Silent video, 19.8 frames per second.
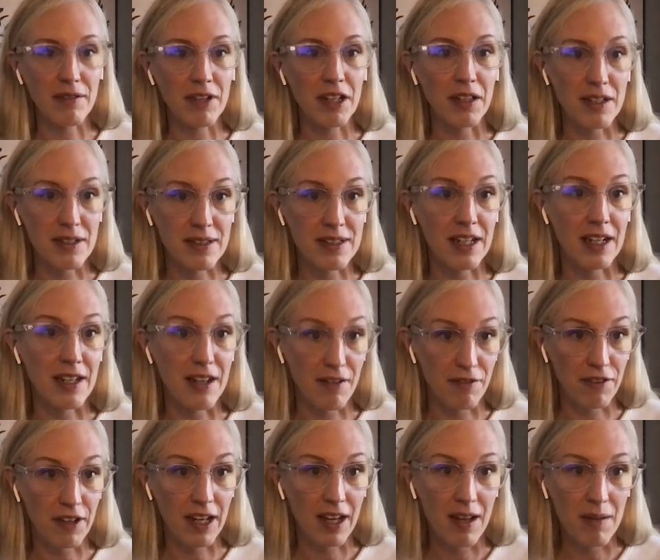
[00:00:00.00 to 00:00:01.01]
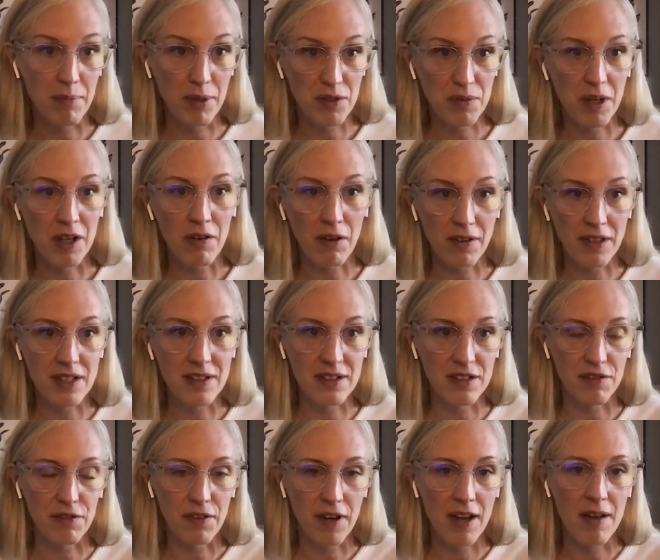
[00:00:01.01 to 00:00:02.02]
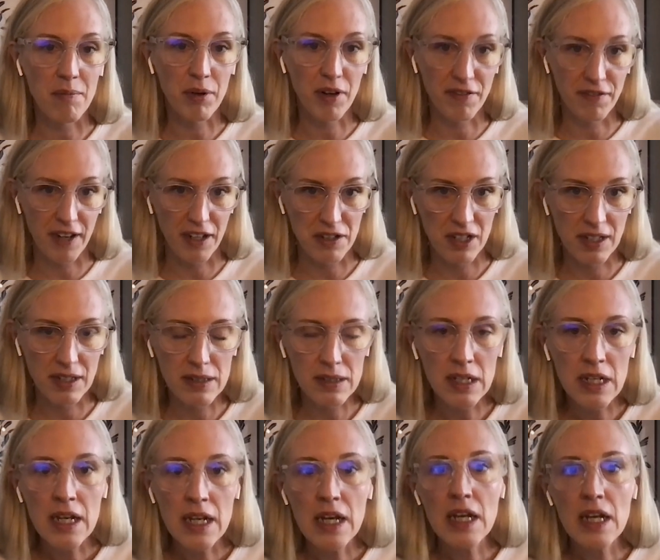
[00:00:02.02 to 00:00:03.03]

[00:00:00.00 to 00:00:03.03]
really significant between all these different professions.